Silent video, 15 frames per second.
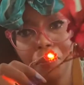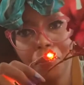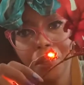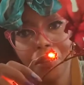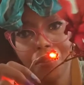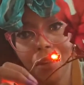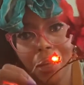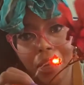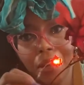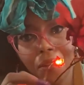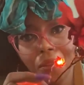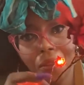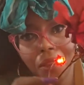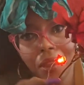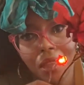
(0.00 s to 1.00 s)
it
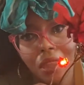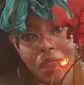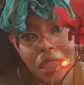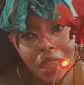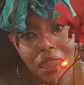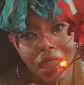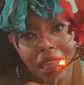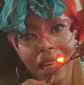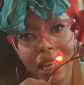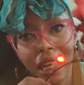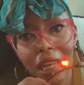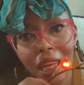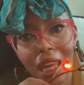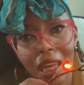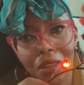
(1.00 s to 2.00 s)
around the
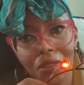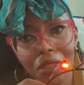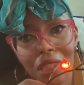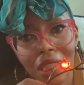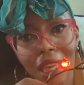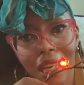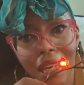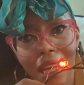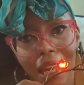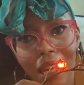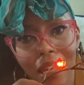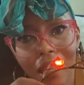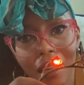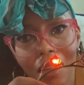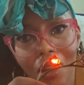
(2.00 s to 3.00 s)
thing. And you see at
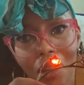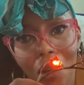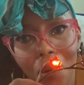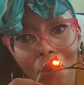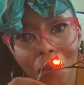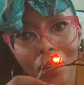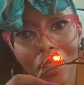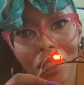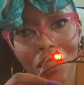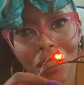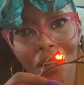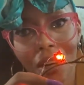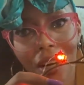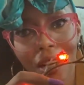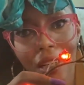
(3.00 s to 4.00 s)
night when it's
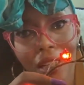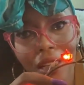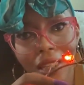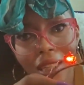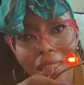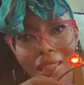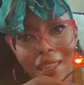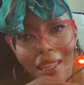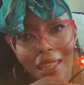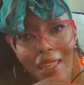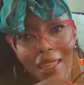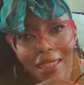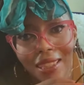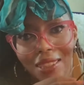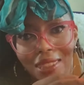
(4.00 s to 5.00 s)
dark, it,
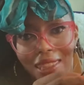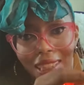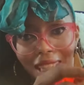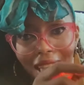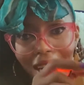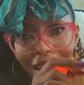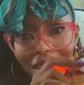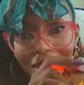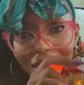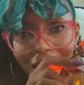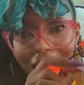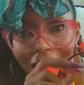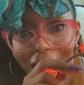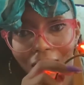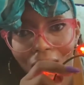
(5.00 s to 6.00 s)
you see, are you
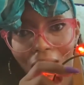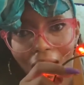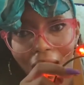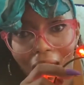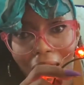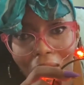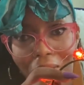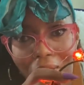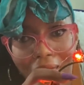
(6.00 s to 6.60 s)
getting the vibe?